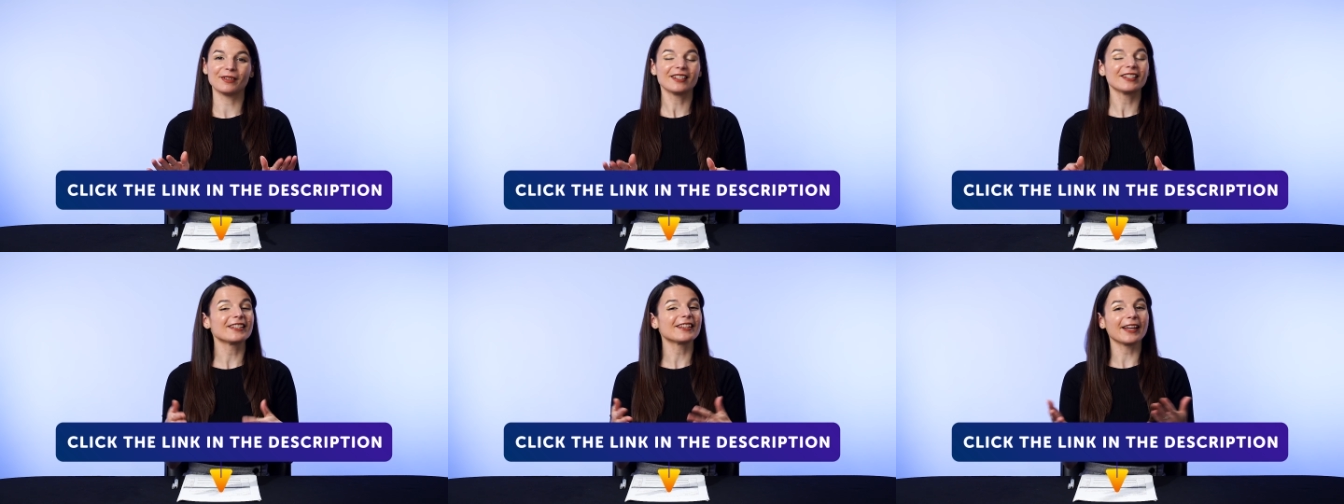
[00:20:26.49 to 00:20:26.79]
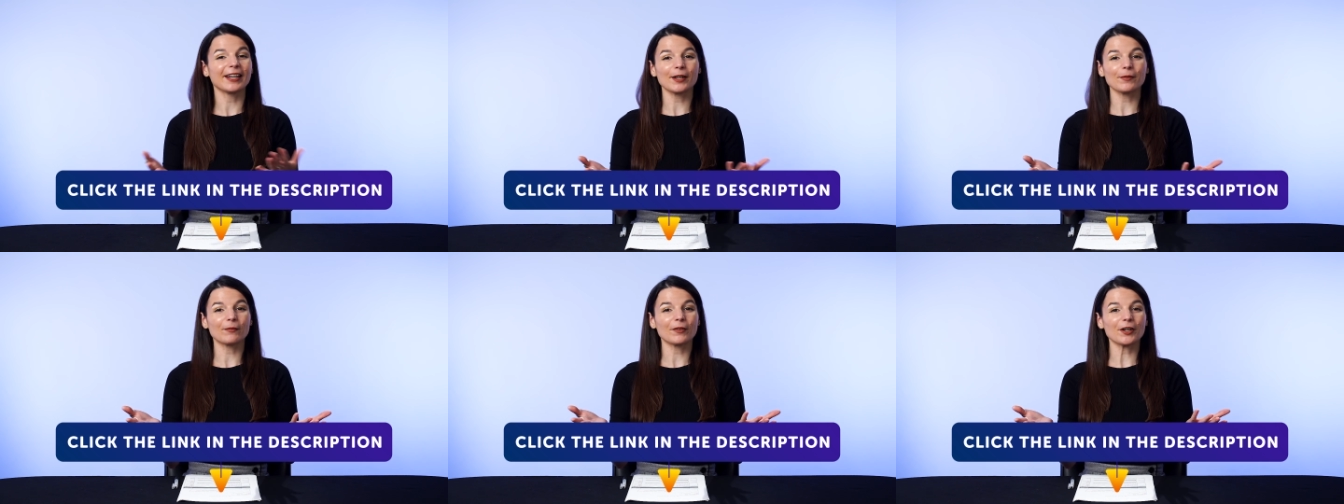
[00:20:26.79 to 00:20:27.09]

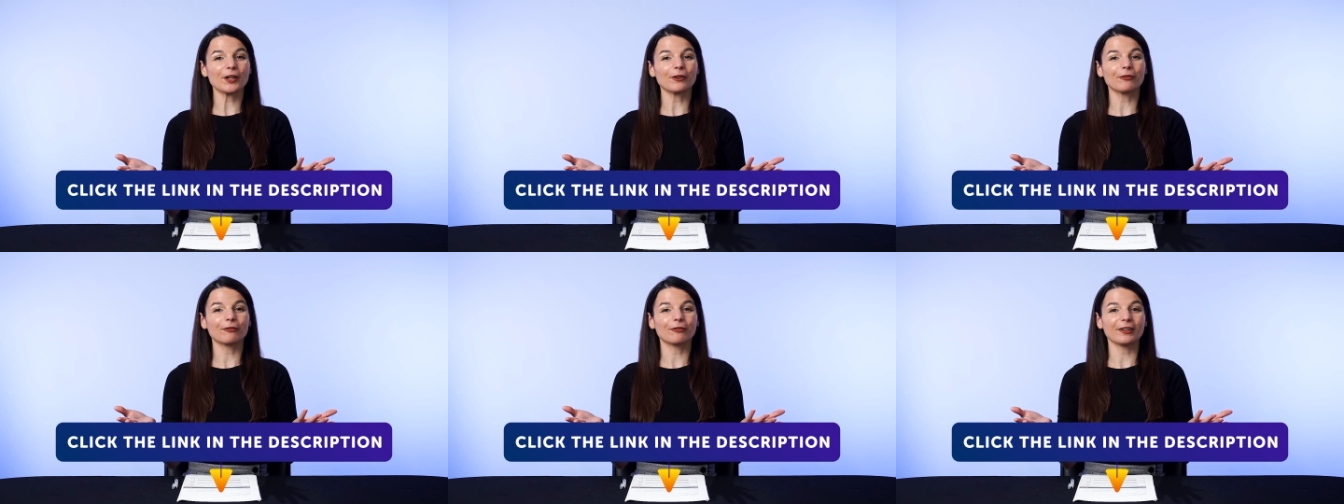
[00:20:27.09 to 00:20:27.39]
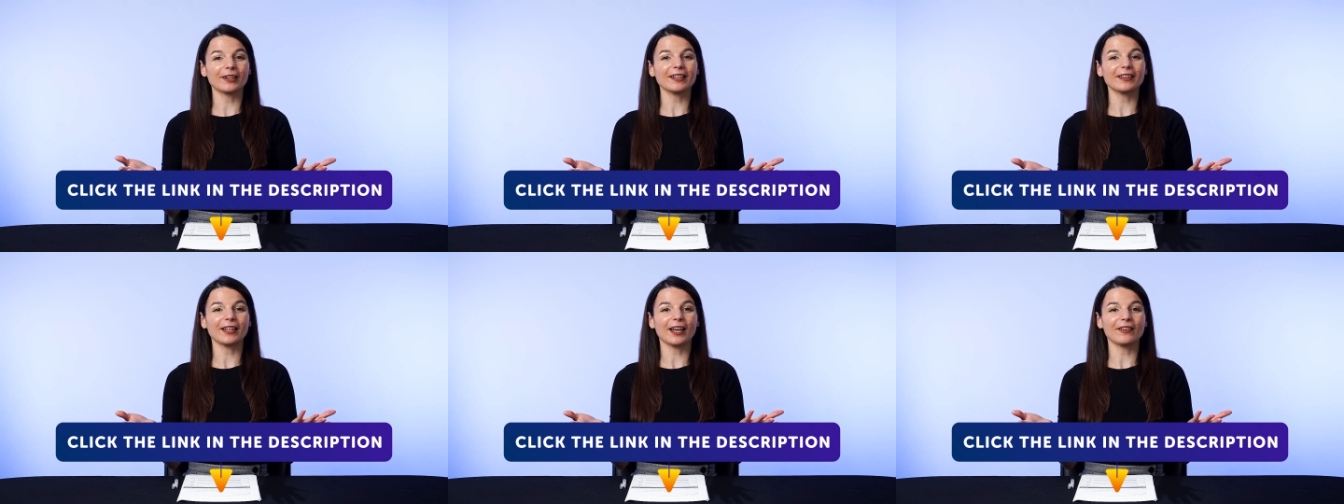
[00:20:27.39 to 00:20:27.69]
Sign up for your
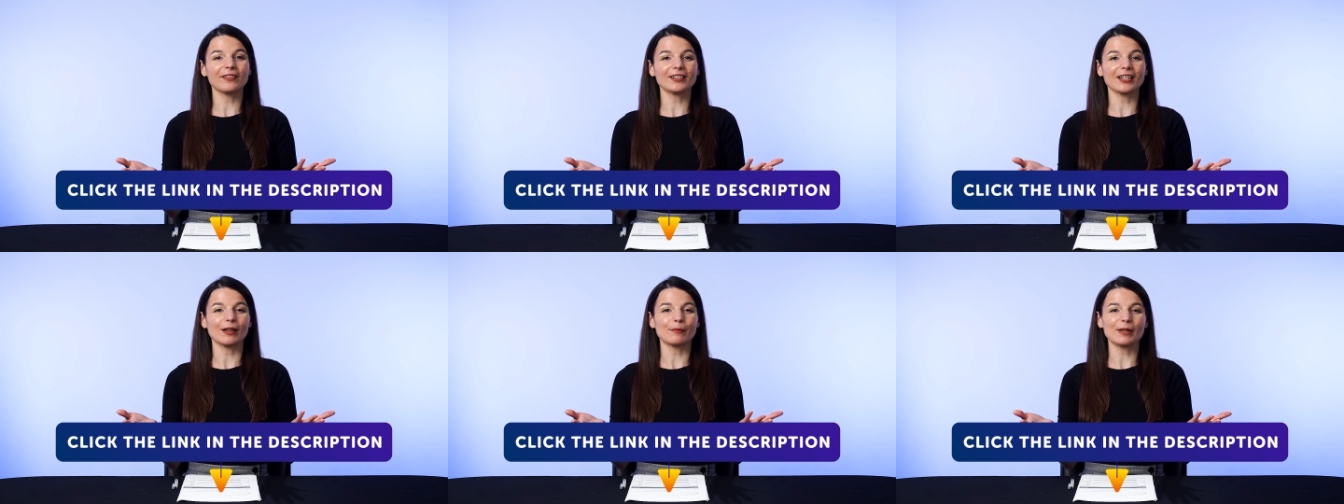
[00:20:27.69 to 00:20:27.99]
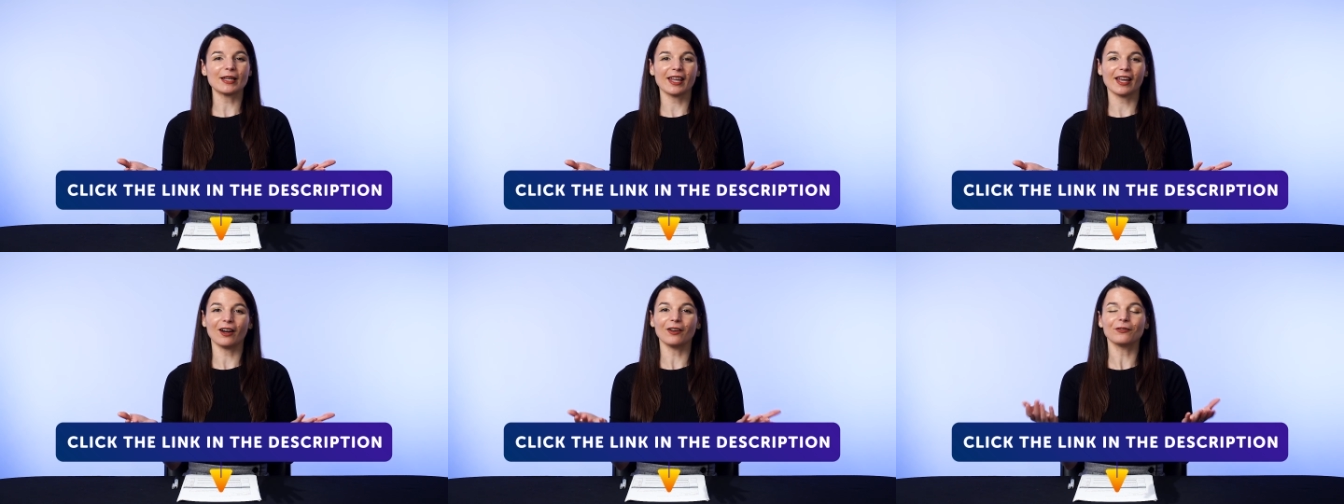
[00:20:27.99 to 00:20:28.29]
free lifetime
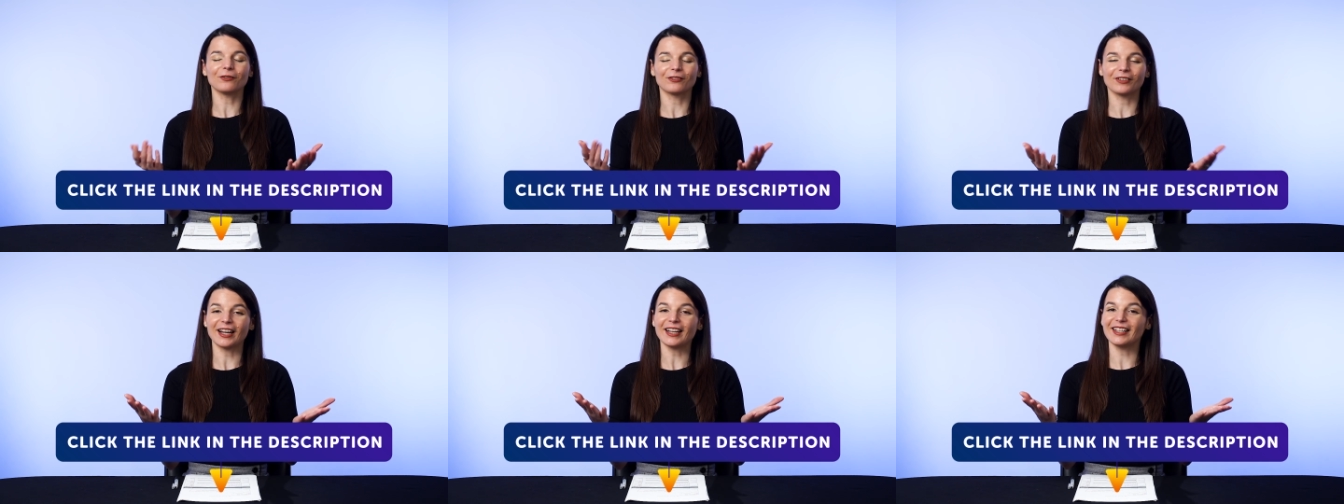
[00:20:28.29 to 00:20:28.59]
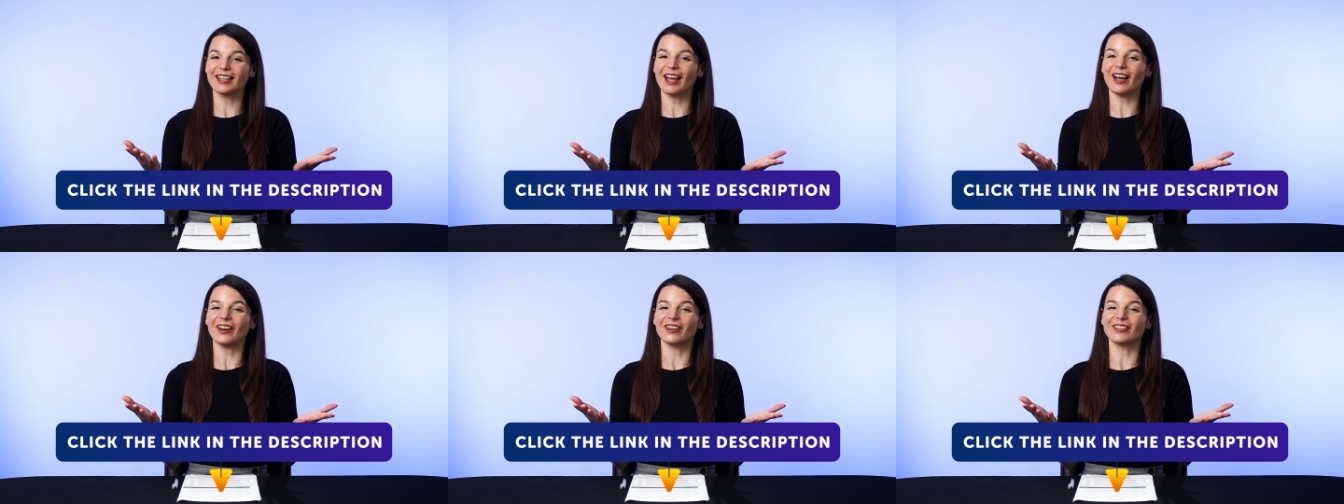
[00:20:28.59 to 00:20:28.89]
account right
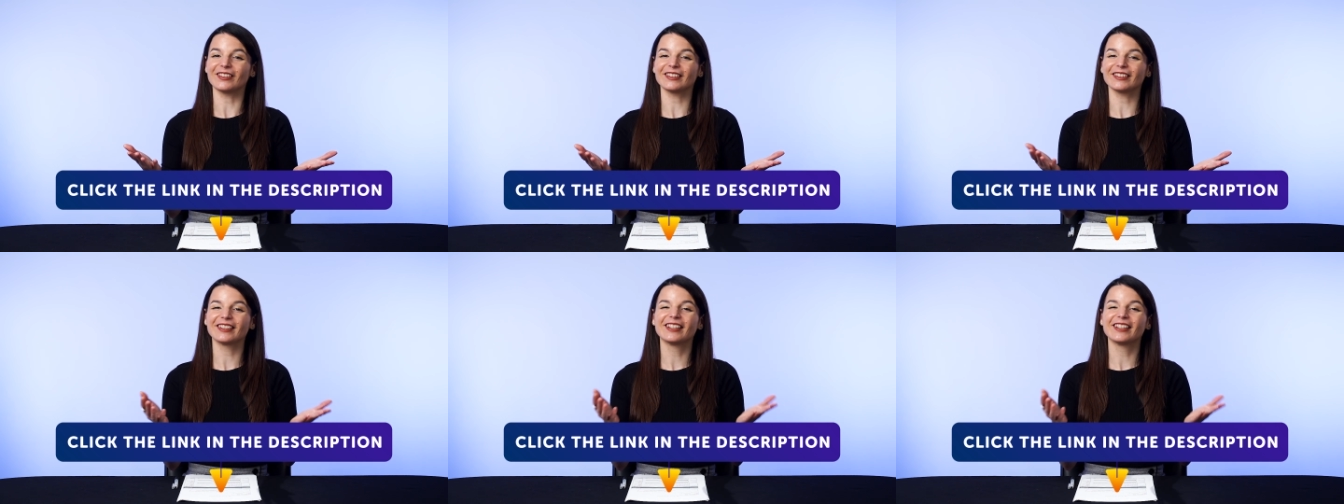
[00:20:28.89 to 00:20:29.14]
now.